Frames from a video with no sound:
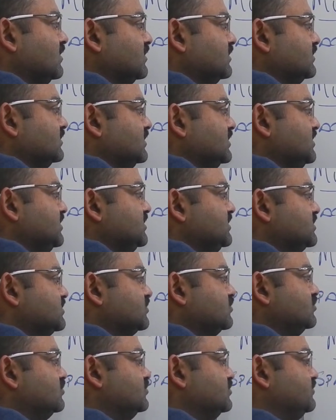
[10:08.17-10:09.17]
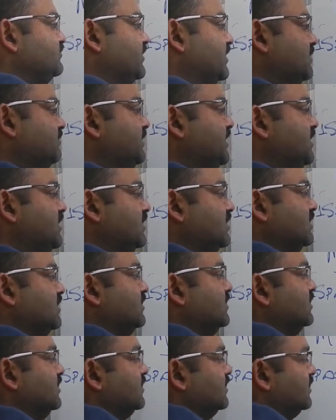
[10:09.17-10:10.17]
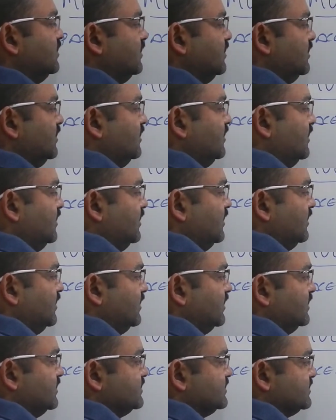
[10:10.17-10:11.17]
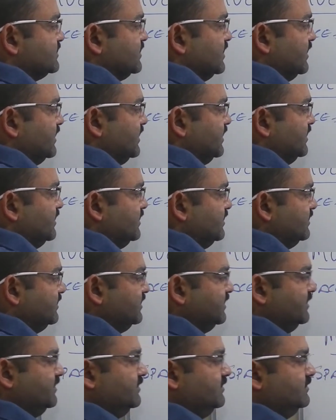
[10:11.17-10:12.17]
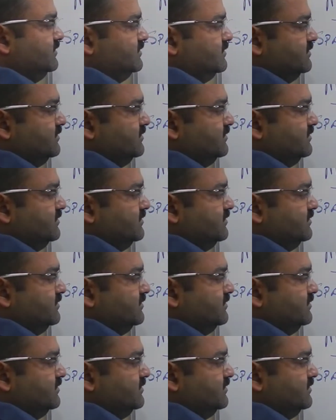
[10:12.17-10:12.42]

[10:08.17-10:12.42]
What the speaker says: these two will be assigned here.